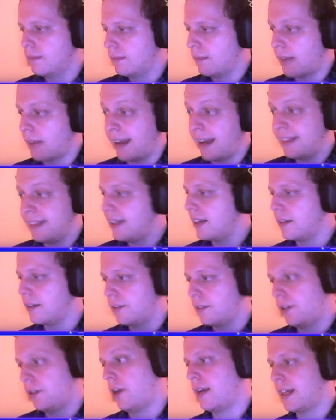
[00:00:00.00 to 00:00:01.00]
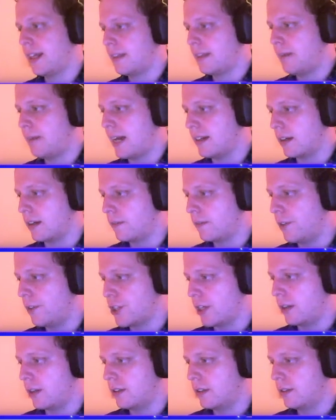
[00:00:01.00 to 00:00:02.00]
I think it's certainly thematic for
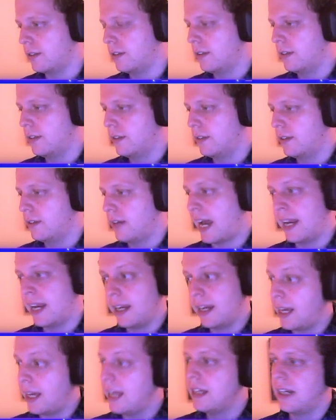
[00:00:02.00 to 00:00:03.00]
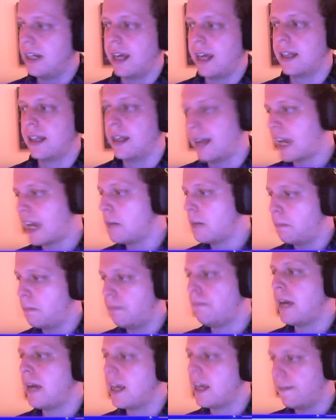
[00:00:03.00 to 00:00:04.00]
sure, and it is like a nice
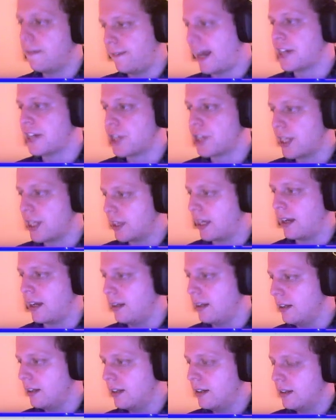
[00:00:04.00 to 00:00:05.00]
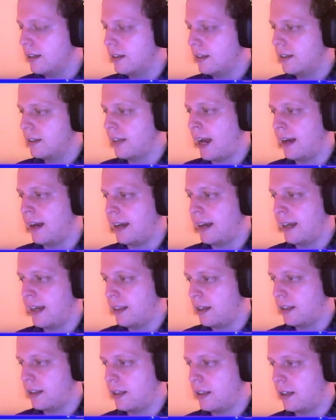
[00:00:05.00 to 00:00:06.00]
big flashy thing that I
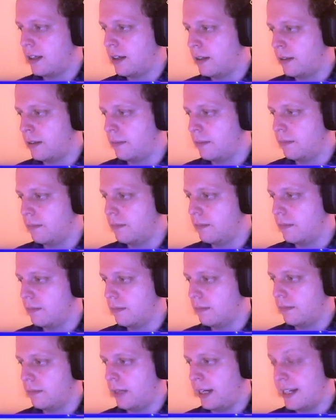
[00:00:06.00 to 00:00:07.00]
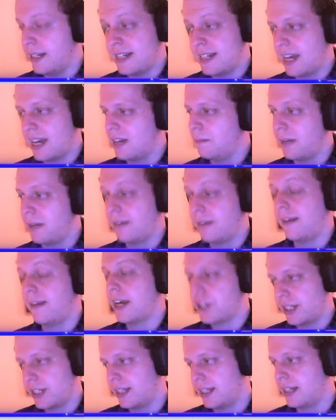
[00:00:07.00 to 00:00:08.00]
think the second big
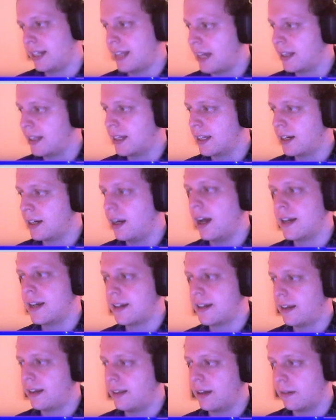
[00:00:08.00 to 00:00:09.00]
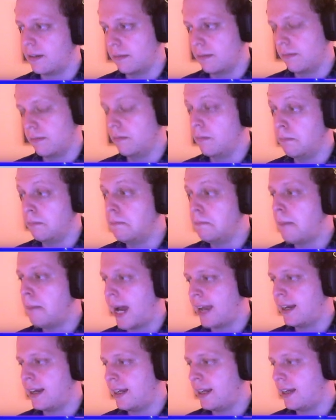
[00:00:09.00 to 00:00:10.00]
flashy thing that the class I think
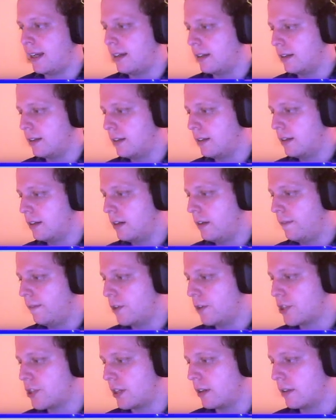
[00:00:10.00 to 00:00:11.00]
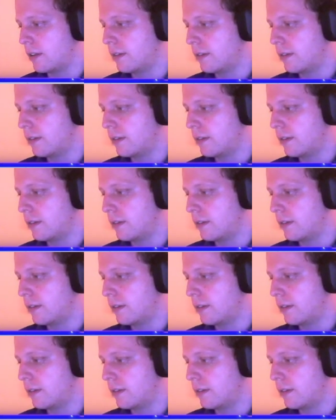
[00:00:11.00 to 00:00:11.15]
might need for sure.